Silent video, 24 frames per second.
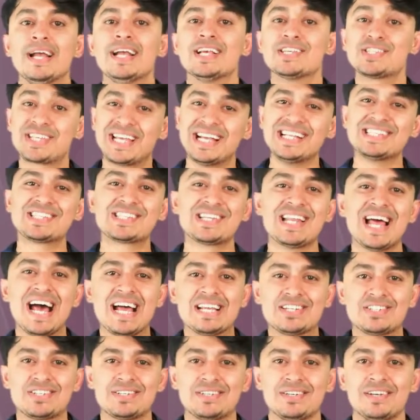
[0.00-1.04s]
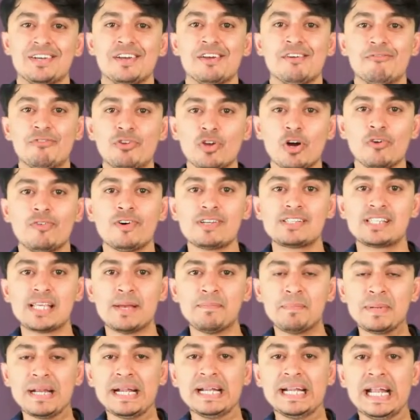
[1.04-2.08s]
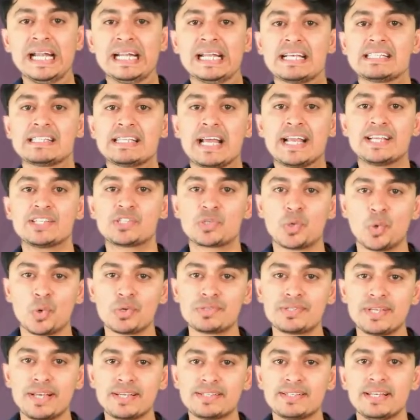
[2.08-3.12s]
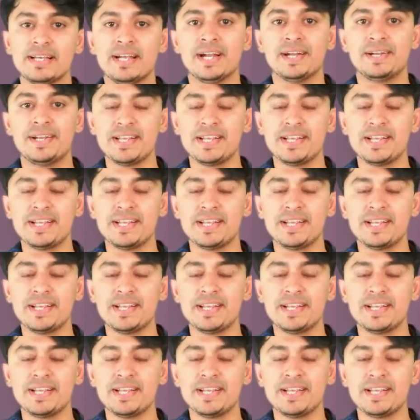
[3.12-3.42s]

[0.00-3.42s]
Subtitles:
Skillslash. We offer separate data science courses